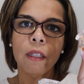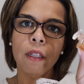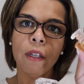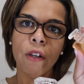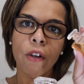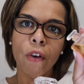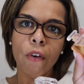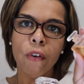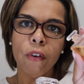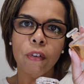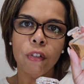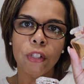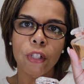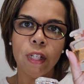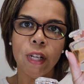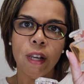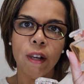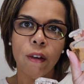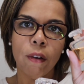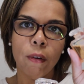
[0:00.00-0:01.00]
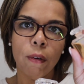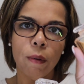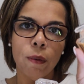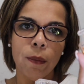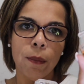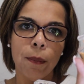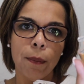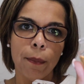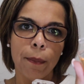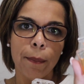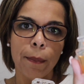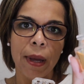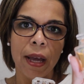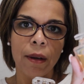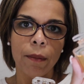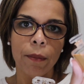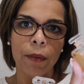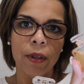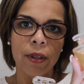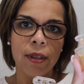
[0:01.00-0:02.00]
the Coco Chanel
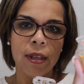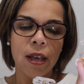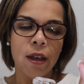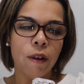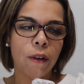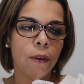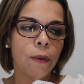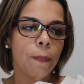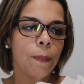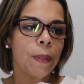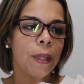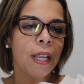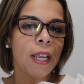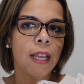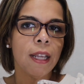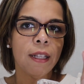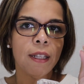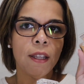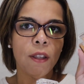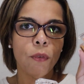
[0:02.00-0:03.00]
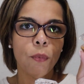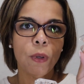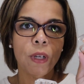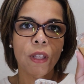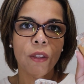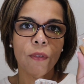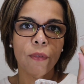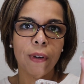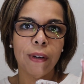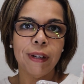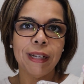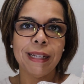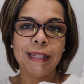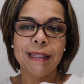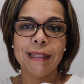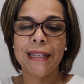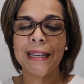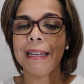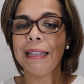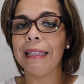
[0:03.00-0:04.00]
Mademoiselle. This one is very
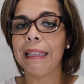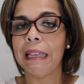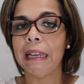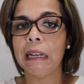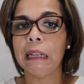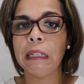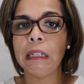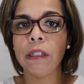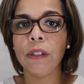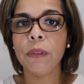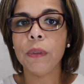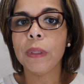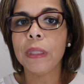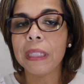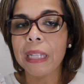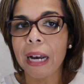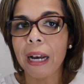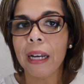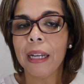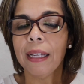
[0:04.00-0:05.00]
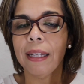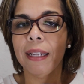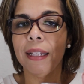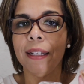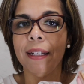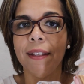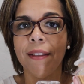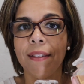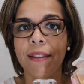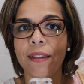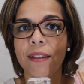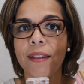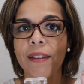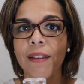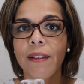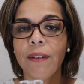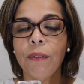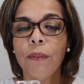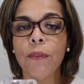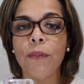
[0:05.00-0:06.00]
intense, like a little dot, and it's
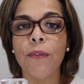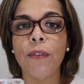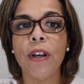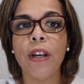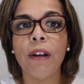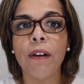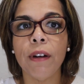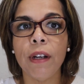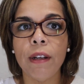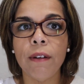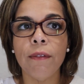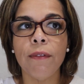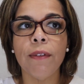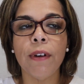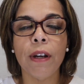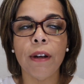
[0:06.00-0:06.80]
very